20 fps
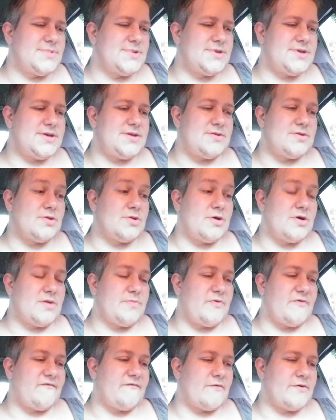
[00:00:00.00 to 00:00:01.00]
didn't
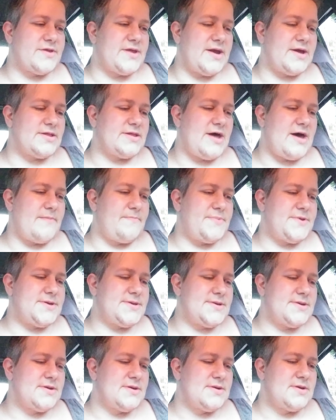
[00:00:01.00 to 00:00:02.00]
look before they
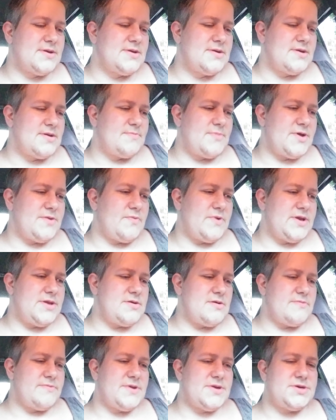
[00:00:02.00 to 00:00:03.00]
leapt. But we
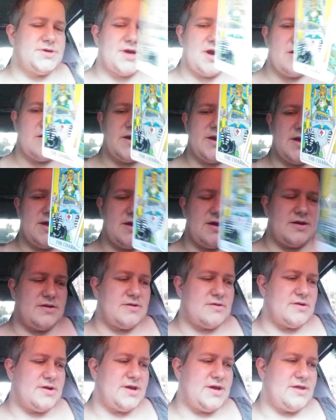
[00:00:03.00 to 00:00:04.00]
do have the Chariot
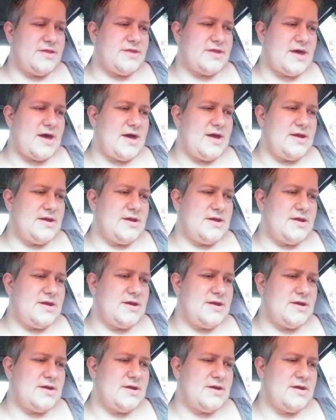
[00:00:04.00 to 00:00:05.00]
underneath that.
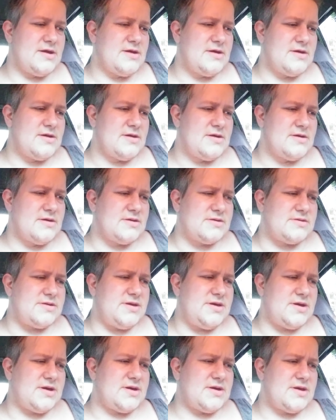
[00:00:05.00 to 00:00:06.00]

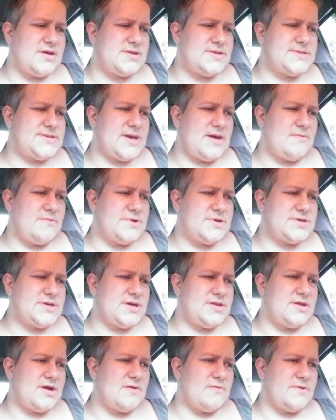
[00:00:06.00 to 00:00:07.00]
Eek, it's sandwiched
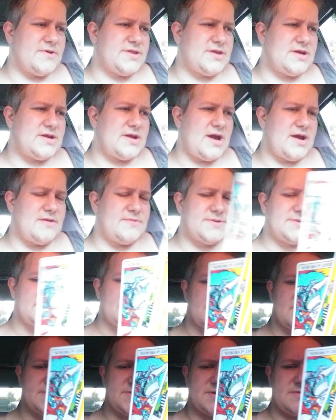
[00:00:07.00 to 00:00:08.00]
in there with the Knight of
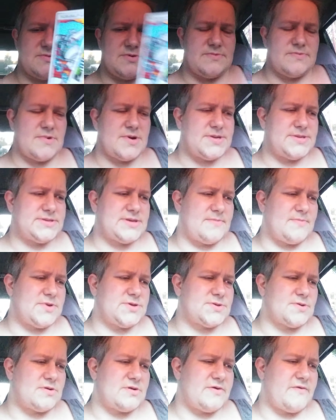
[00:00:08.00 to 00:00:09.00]
Swords in reverse, some
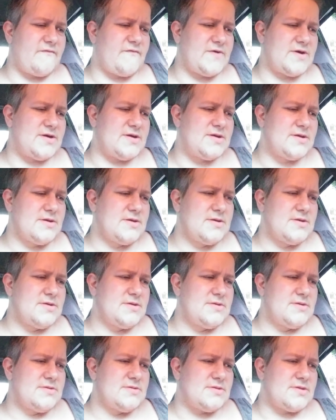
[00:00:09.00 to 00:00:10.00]
sort of, a uh,
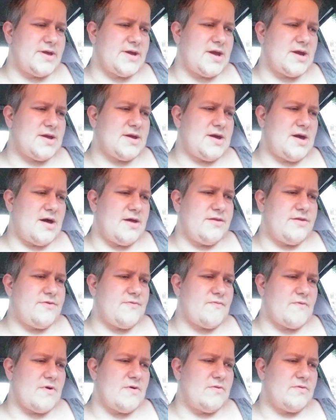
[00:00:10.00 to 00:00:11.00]
like a
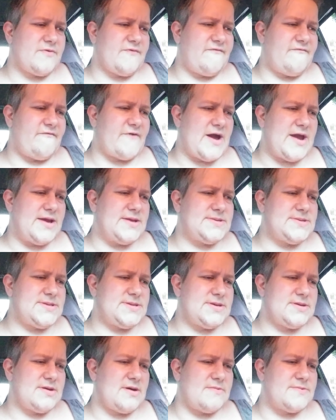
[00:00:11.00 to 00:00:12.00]
cutthroat
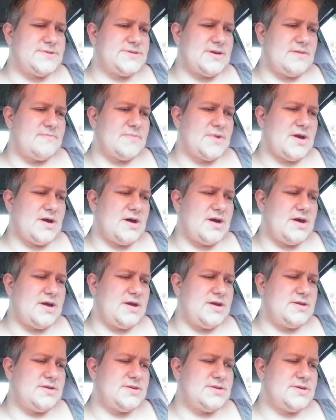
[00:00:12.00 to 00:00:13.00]
fight of some
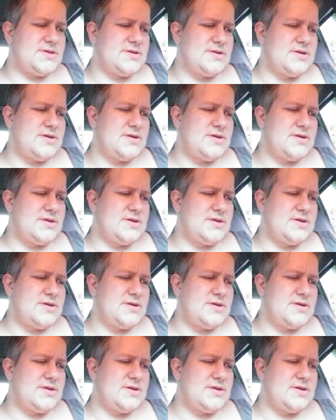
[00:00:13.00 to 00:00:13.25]
kind